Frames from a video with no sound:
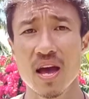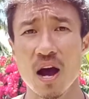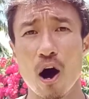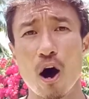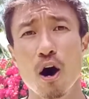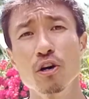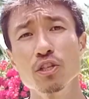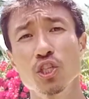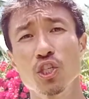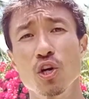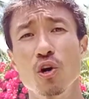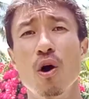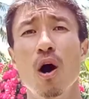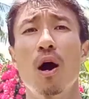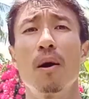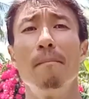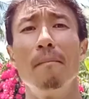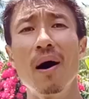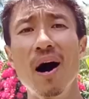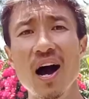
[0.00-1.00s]
Also
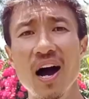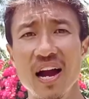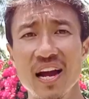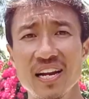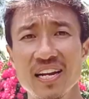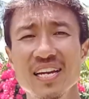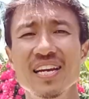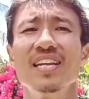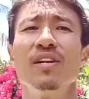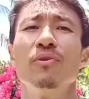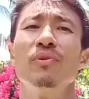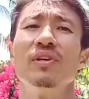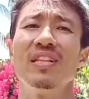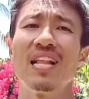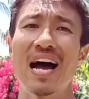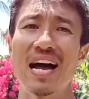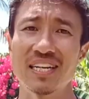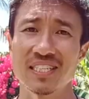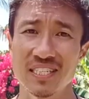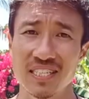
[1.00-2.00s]
our mind in a
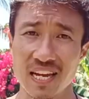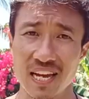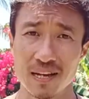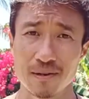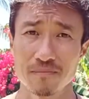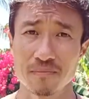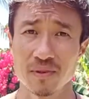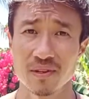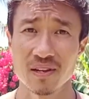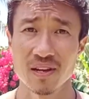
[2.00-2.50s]
relaxed state.